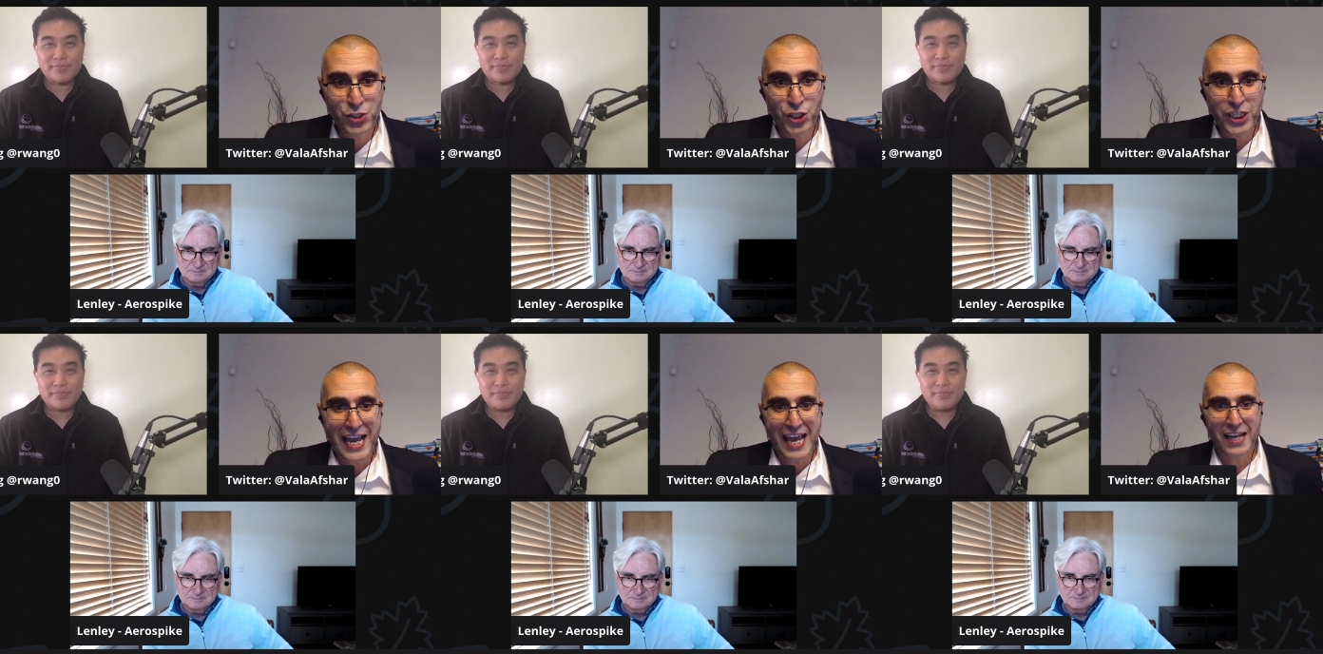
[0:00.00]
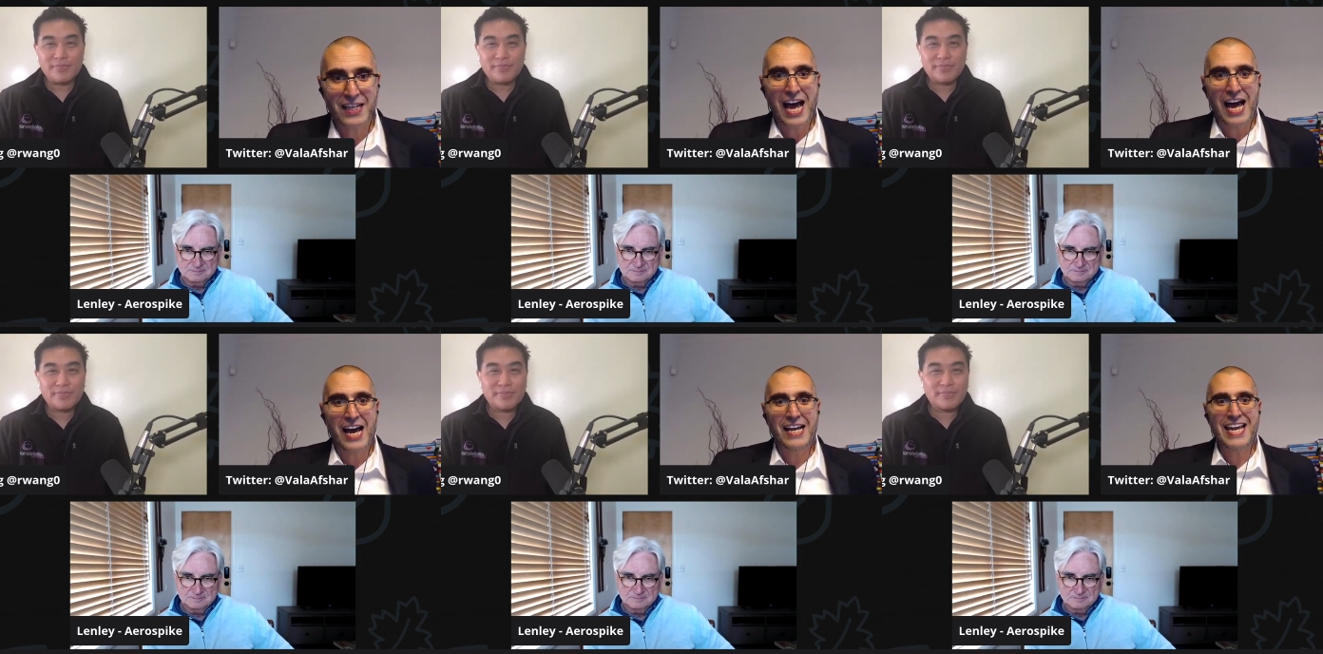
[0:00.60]
Speaker 1: G L
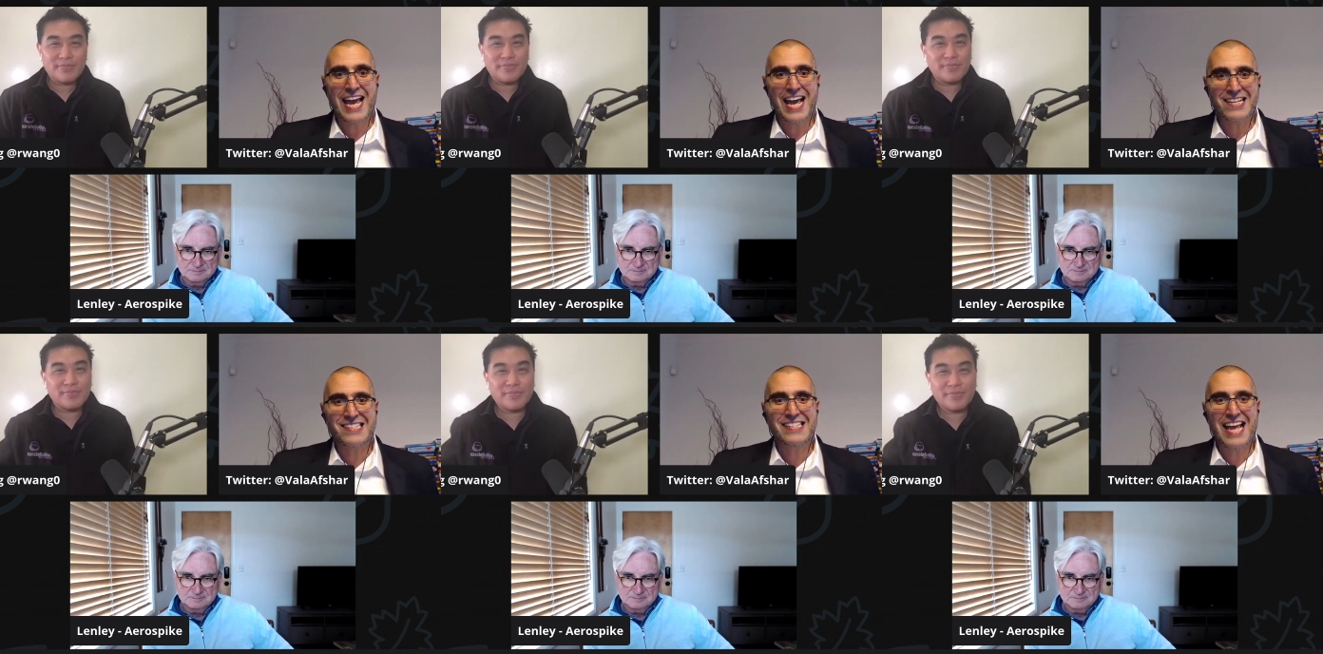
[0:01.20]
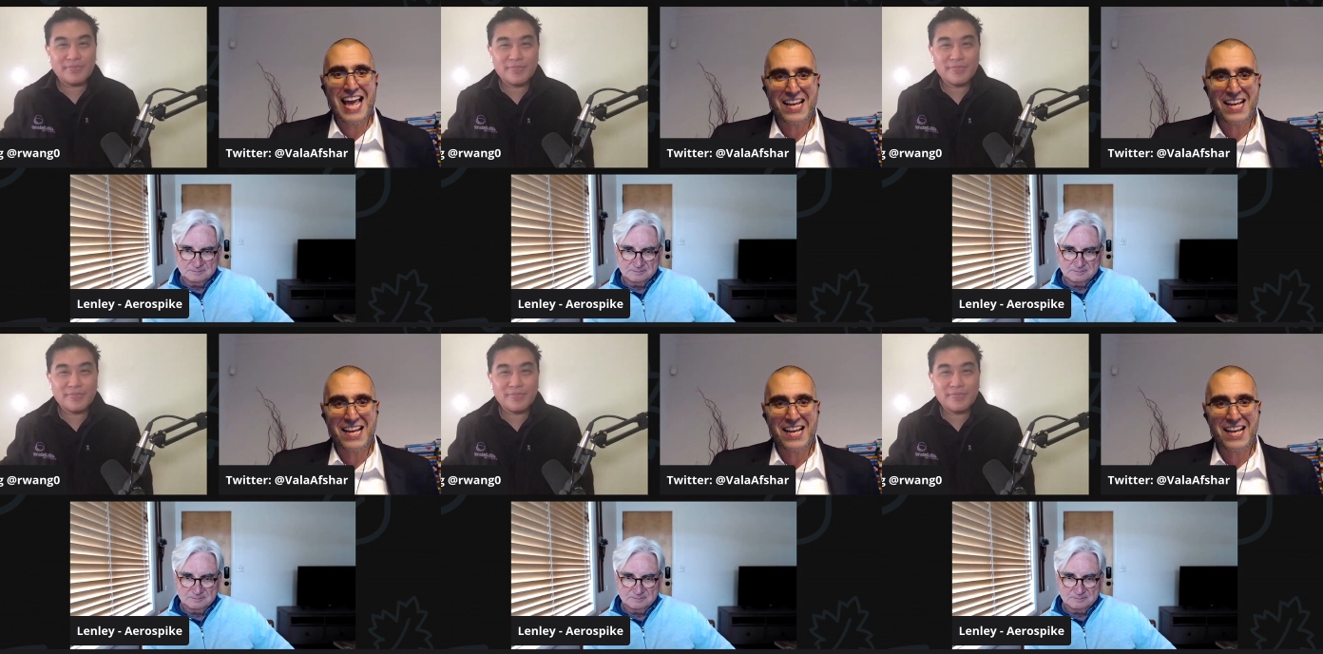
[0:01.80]
I S